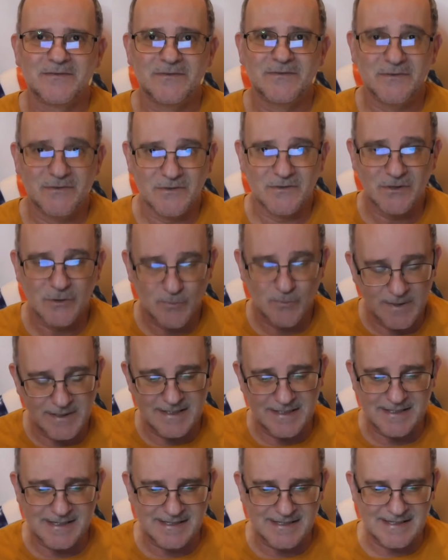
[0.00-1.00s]
to the
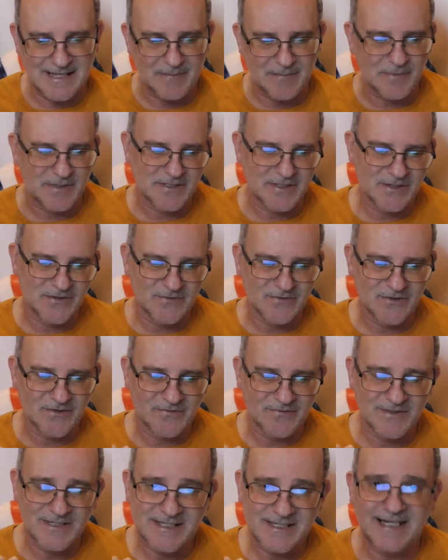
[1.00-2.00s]
26th episode
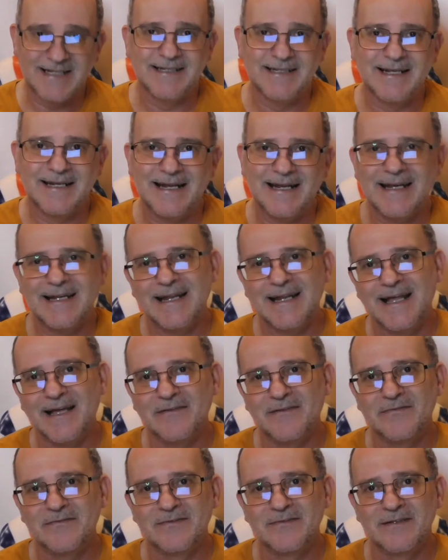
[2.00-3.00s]
of the Sunday Night
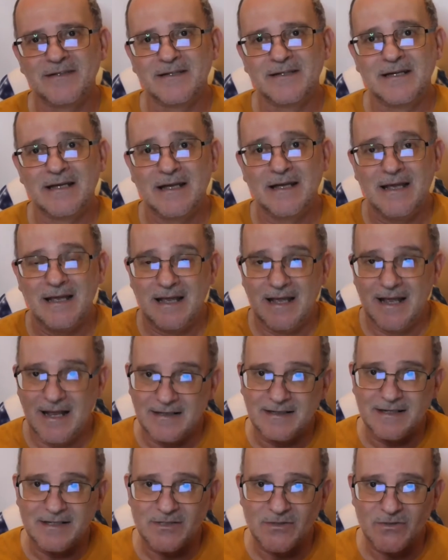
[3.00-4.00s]
Life.
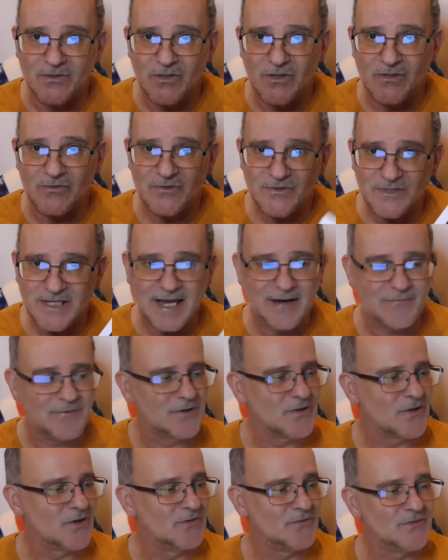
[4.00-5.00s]
And as you know, today I
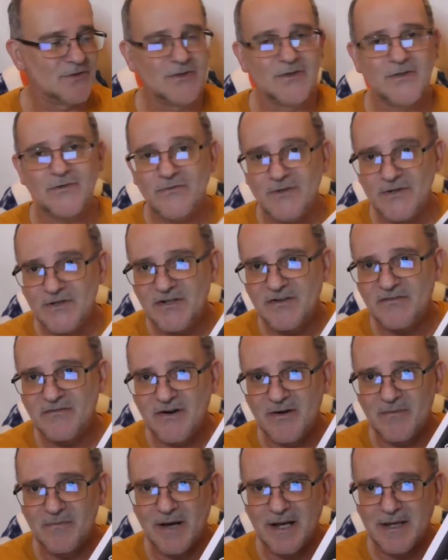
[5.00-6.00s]
will continue reading
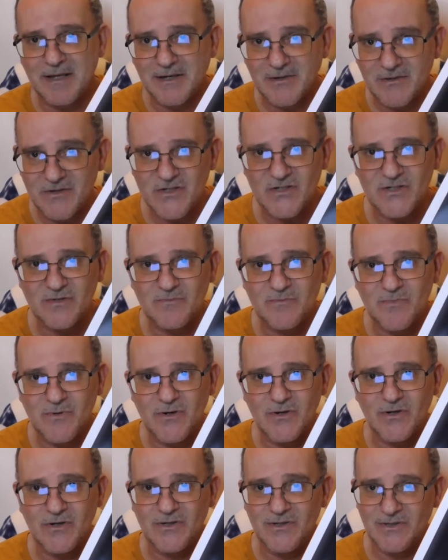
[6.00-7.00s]
from my Christian
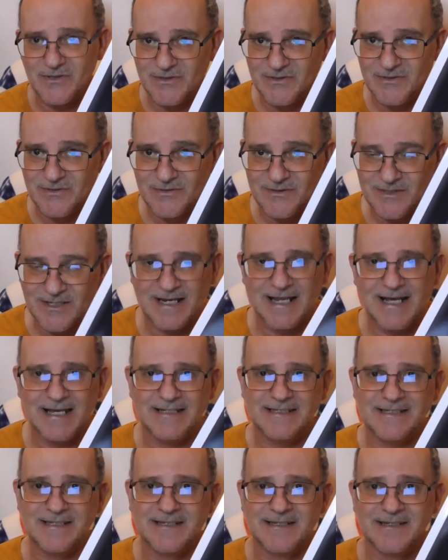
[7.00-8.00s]
book,
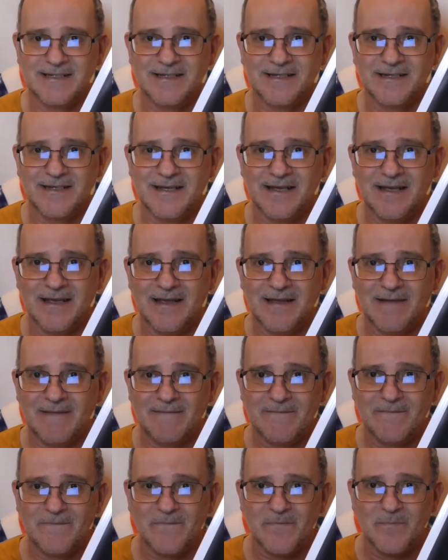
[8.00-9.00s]
Delight.
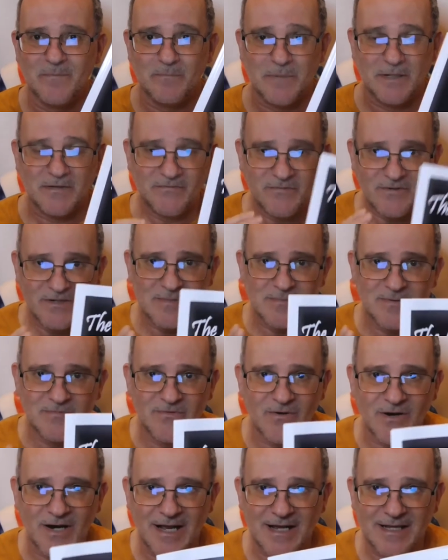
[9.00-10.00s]
But first,
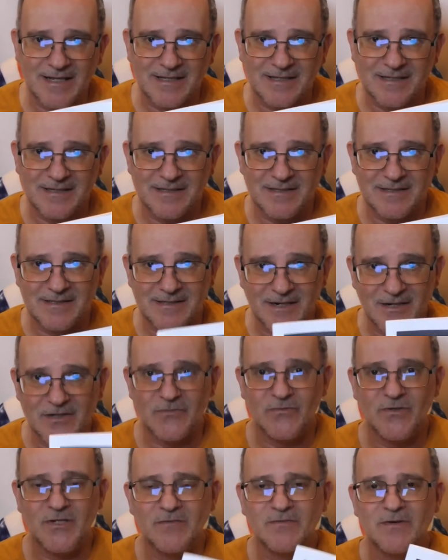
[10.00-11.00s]
before I
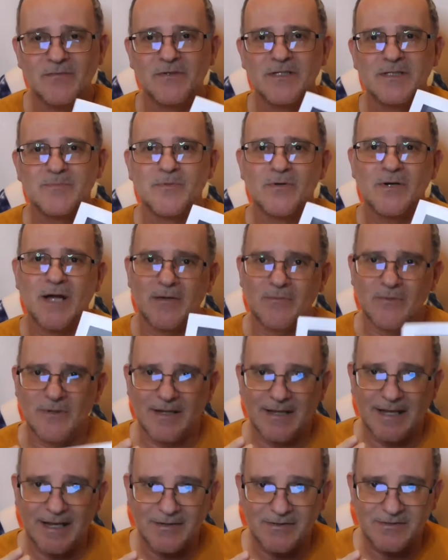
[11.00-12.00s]
start reading from this book, I would
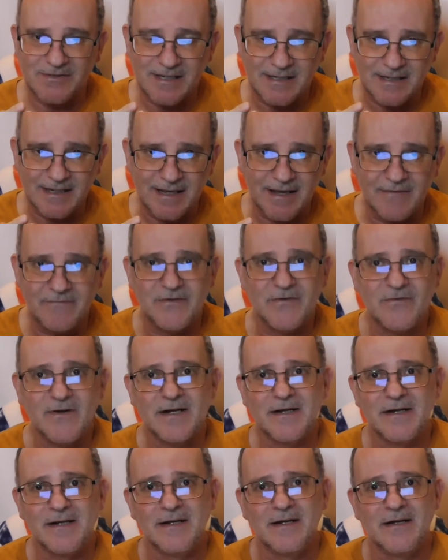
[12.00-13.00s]
like to thank
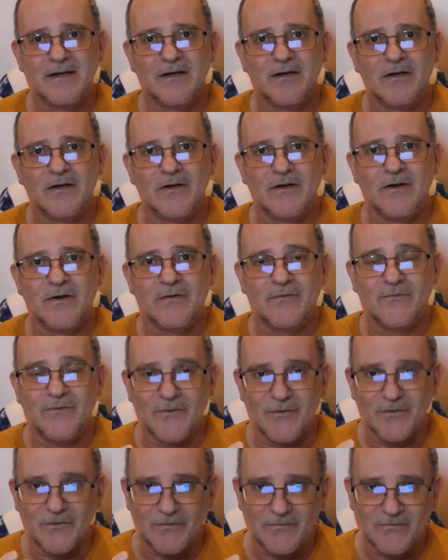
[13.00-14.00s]
everyone
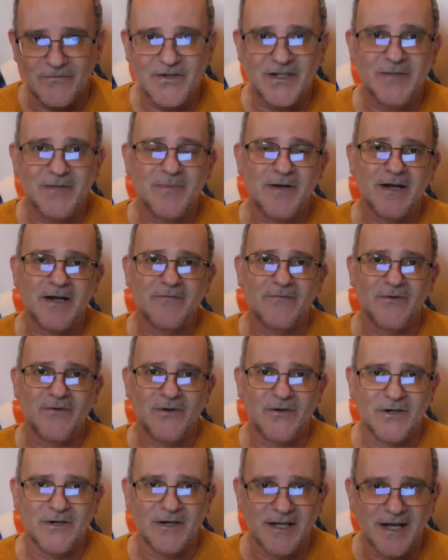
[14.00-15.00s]
for your feedback, for
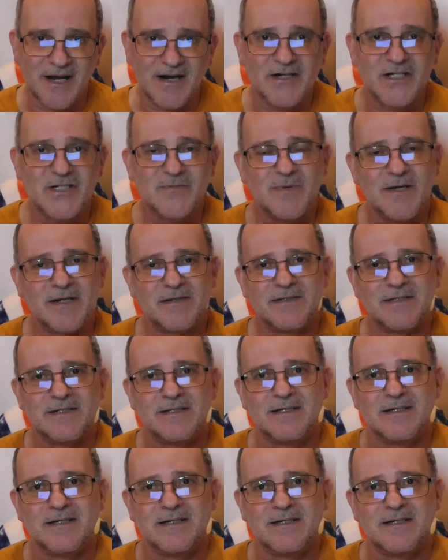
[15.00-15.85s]
your encouragement,